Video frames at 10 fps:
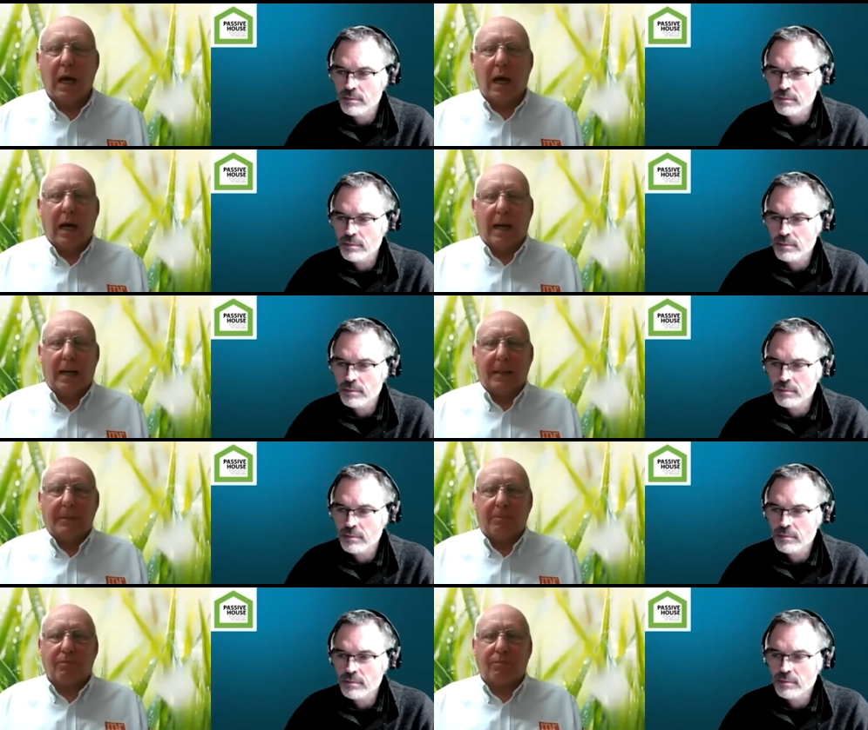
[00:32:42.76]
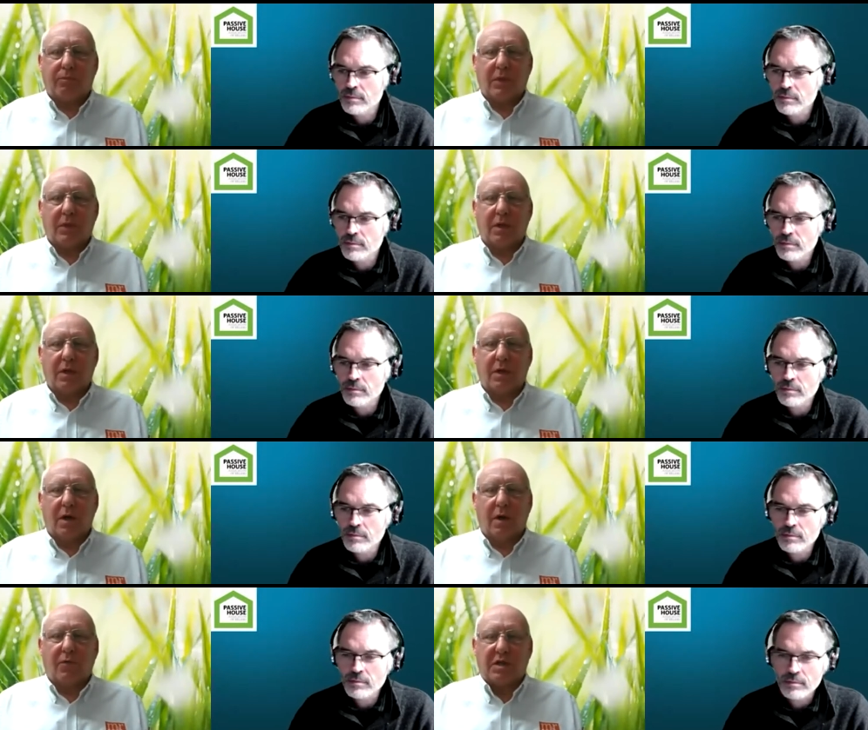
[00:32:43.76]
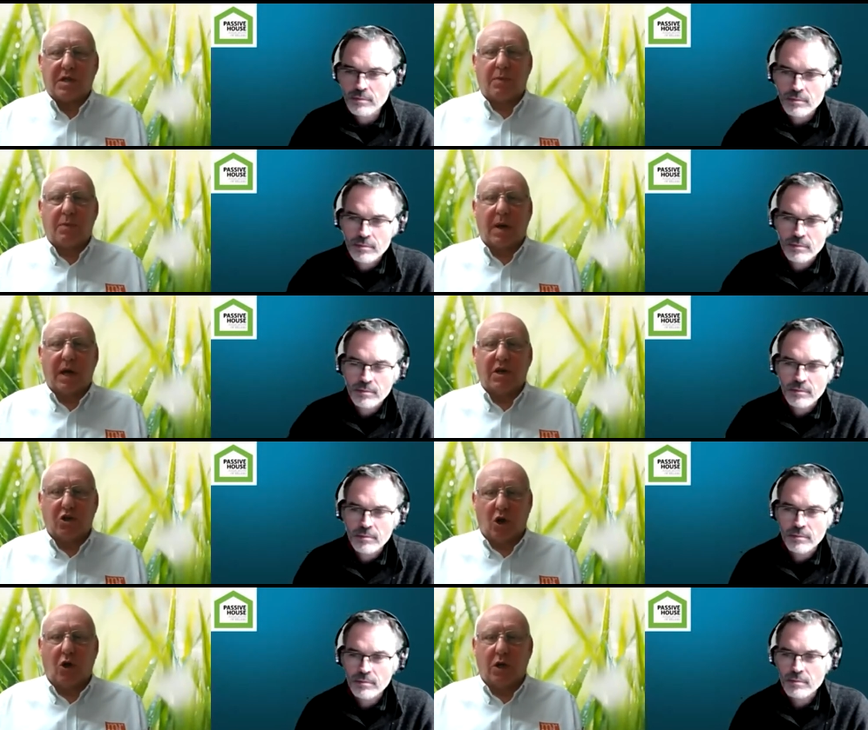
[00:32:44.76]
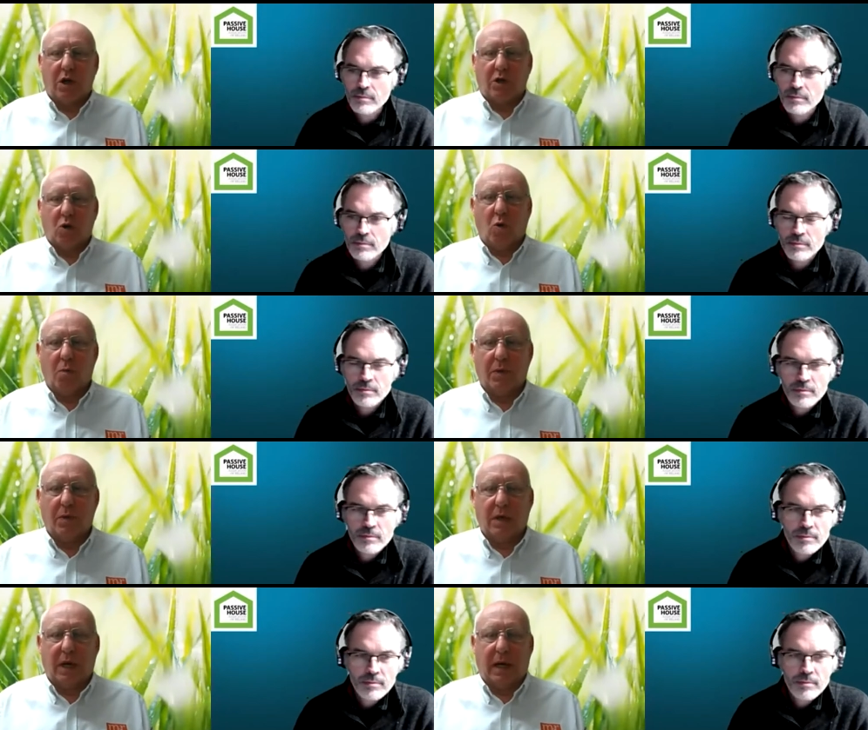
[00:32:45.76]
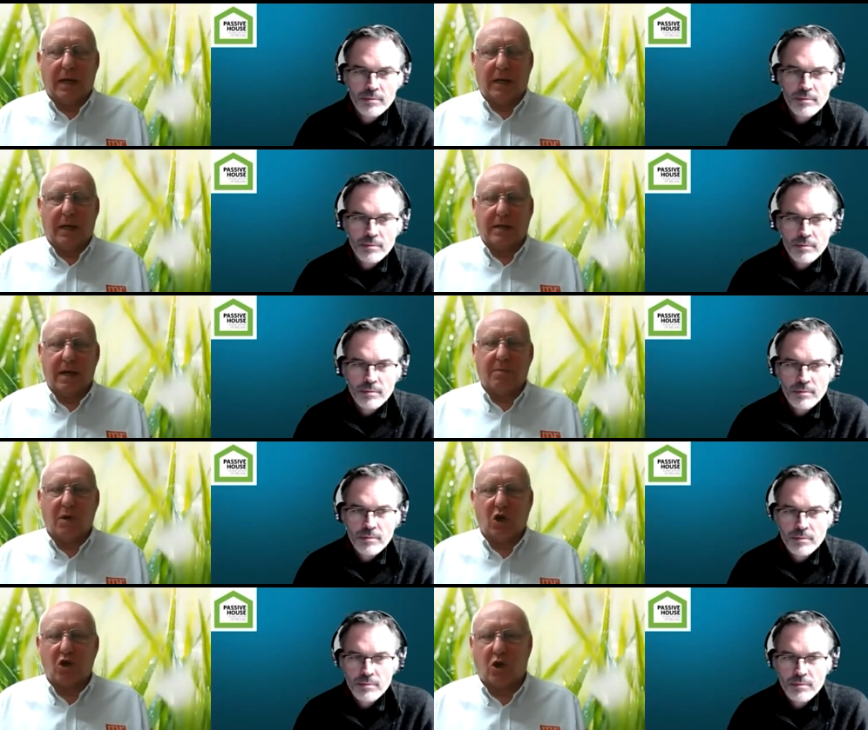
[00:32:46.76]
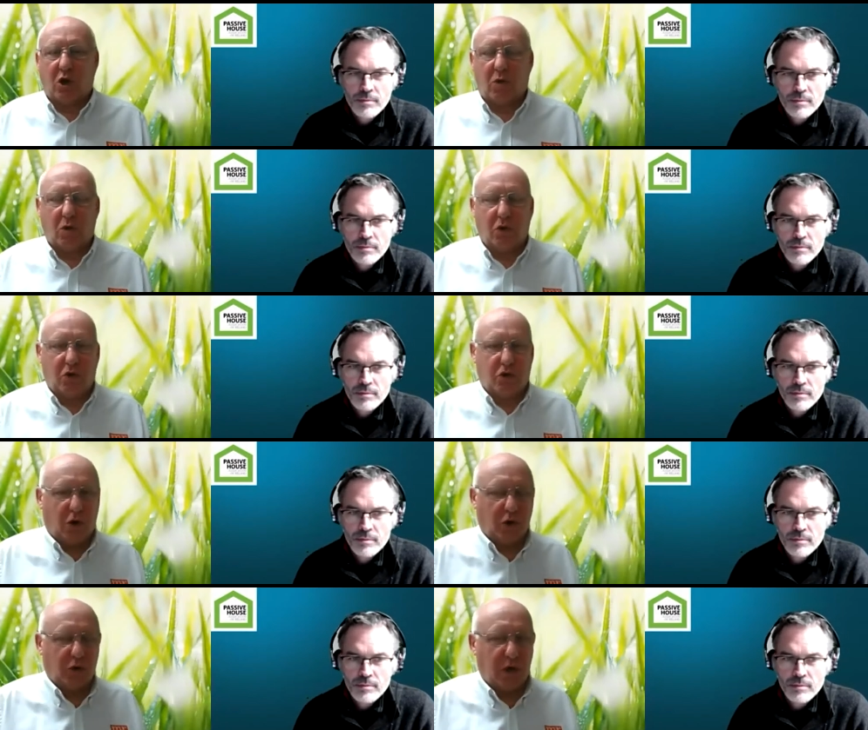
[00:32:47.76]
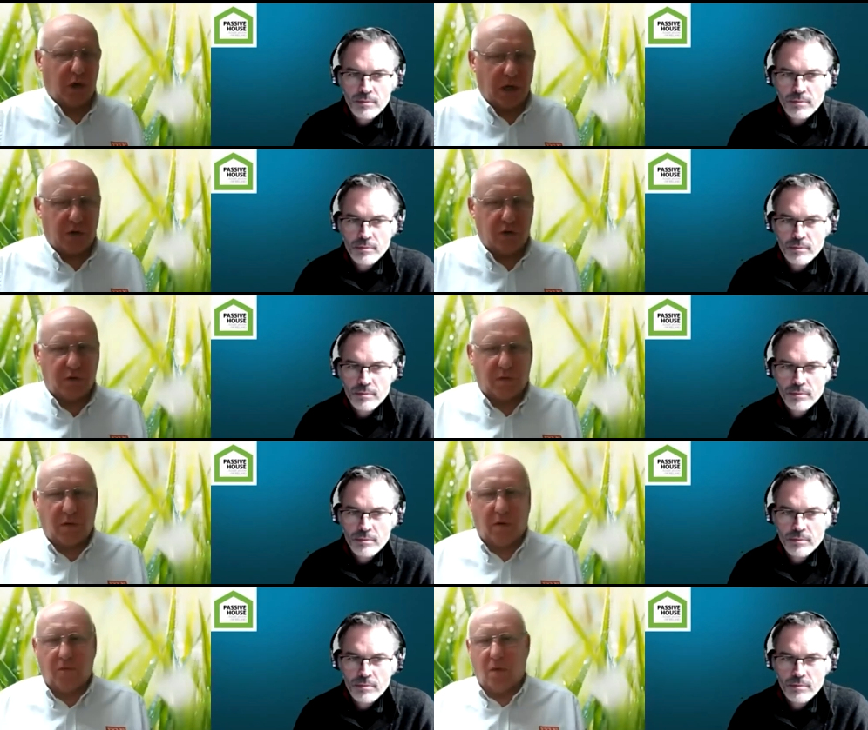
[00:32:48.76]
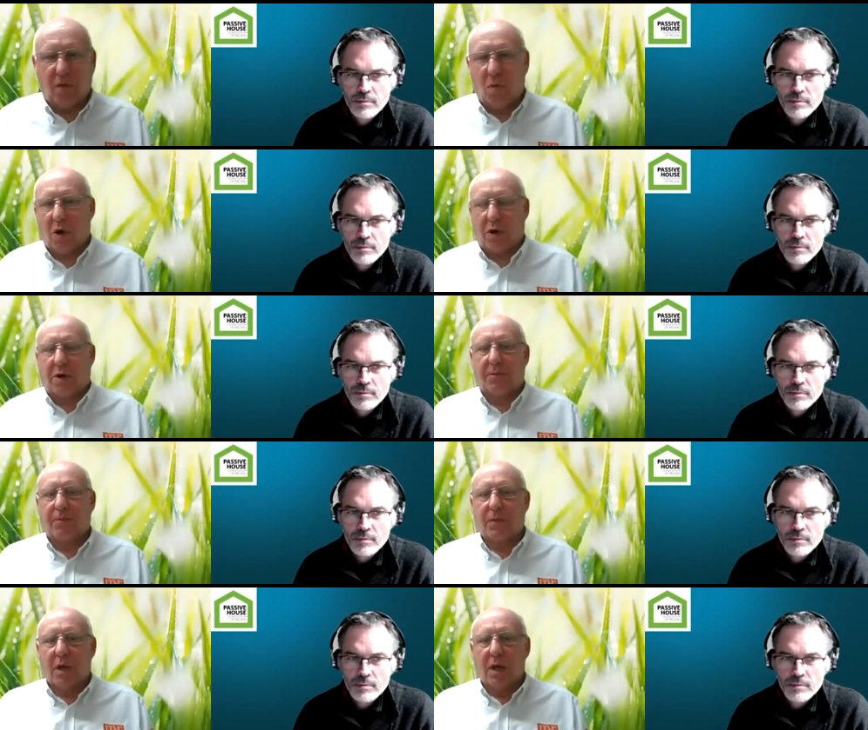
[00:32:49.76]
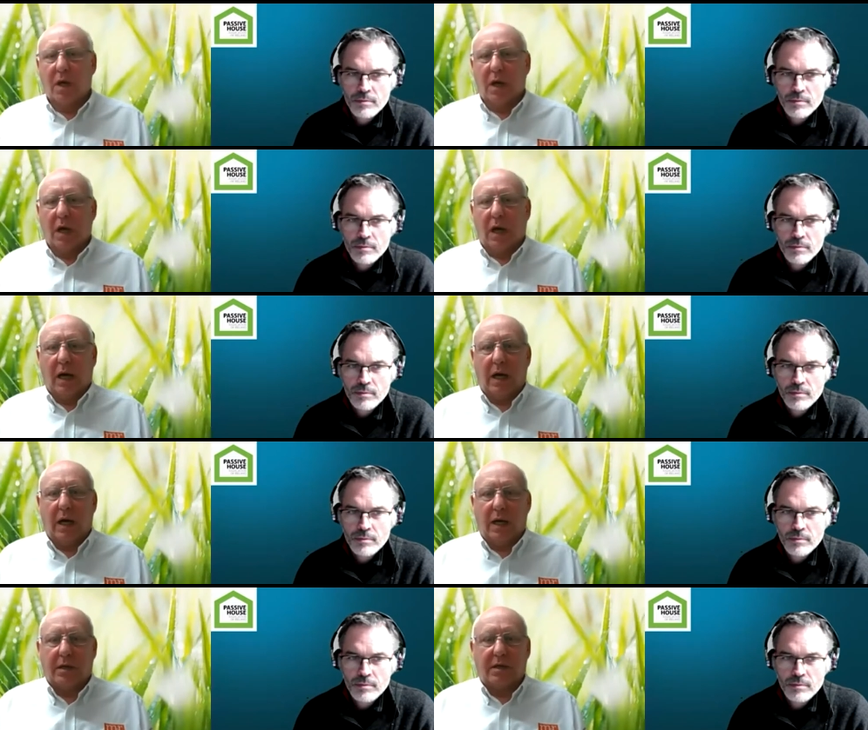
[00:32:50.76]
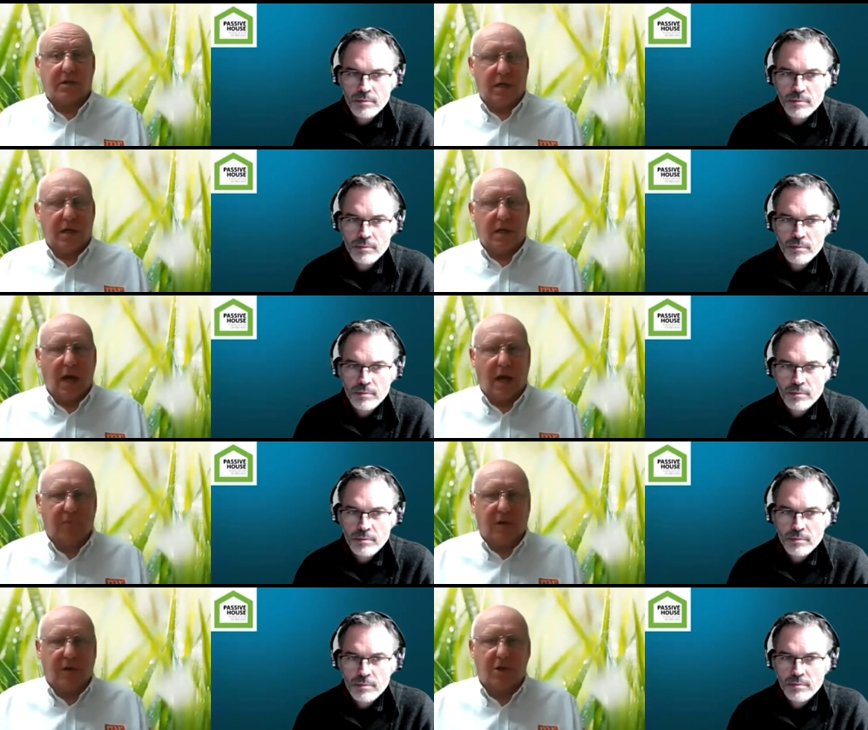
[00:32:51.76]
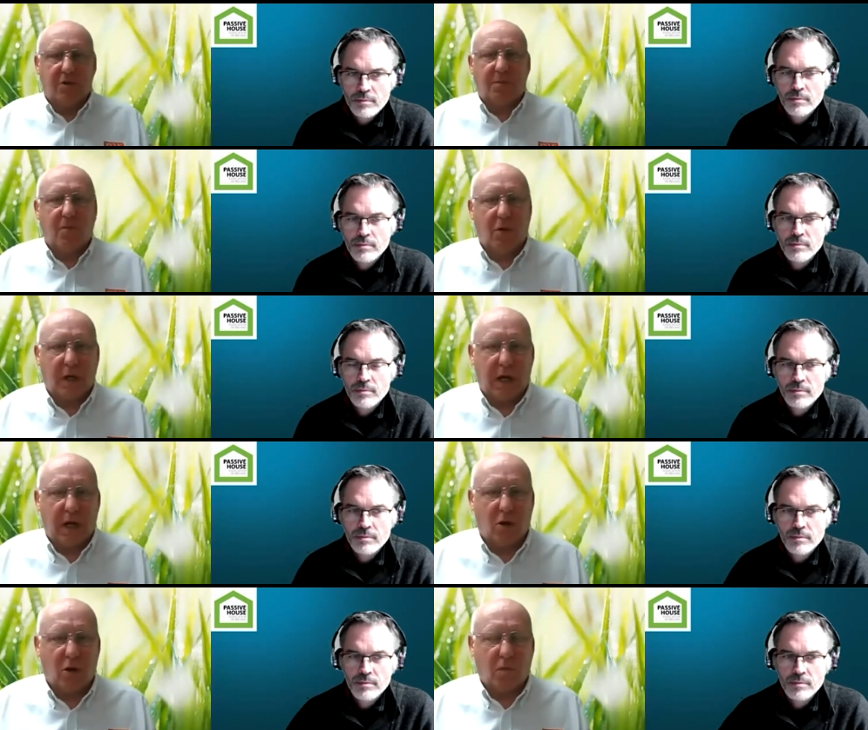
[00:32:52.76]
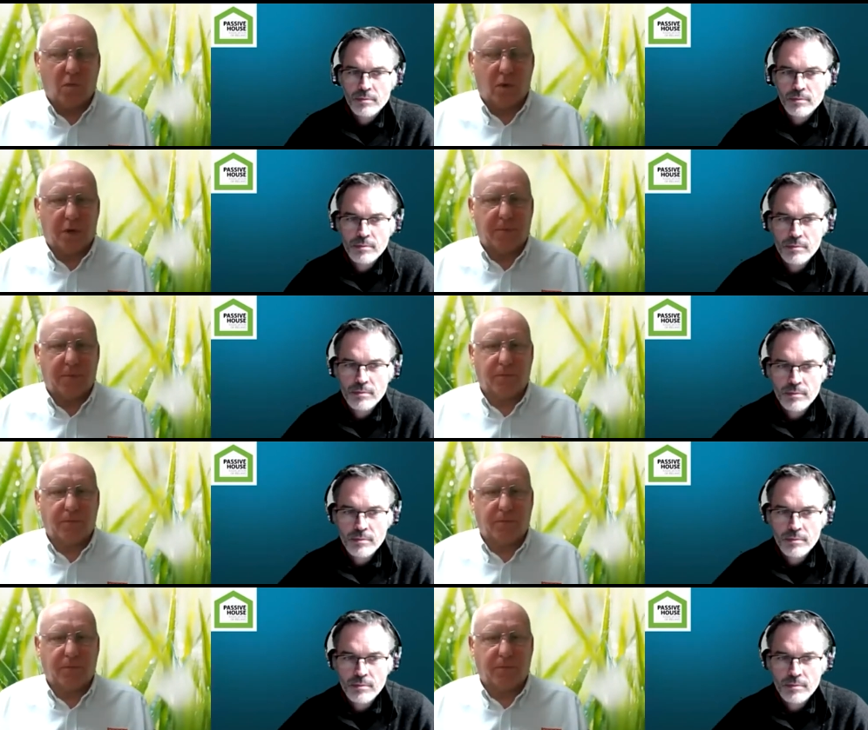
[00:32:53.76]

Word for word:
Speaker 1: Um, for example, my shower at home, uh, a 10 minute shower will use 100 litres of, of water. Uh, it takes three and a half liters before I get hot water.